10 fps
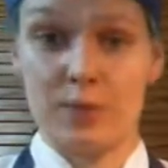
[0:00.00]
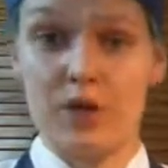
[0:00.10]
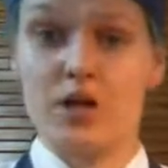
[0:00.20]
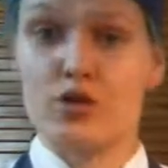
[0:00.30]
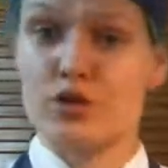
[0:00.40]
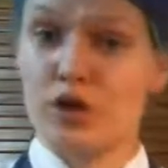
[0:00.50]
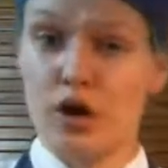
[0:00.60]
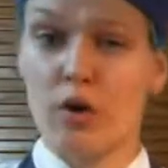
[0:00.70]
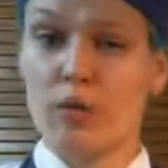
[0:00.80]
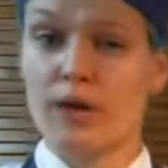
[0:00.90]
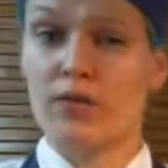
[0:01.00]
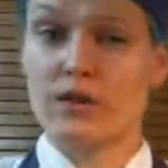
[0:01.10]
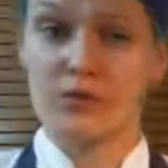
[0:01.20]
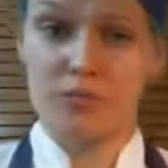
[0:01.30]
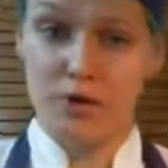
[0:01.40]
So it's not only
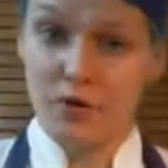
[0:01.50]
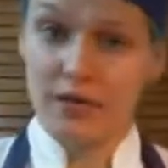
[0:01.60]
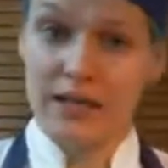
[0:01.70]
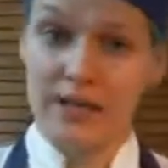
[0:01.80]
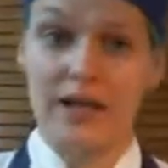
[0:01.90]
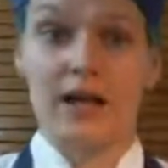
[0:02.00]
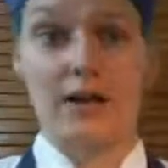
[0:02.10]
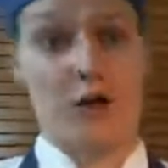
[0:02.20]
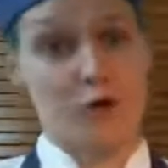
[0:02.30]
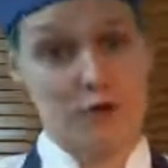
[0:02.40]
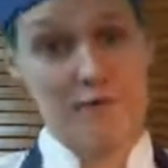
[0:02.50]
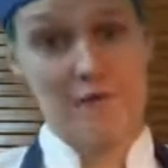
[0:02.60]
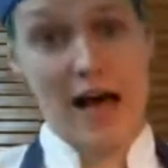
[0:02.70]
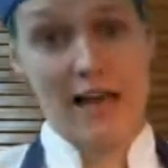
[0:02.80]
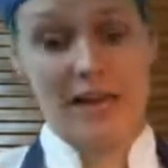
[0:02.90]
rich in protein, low in
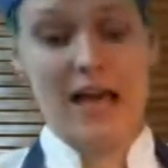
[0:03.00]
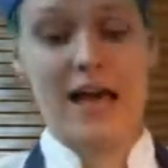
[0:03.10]
fat,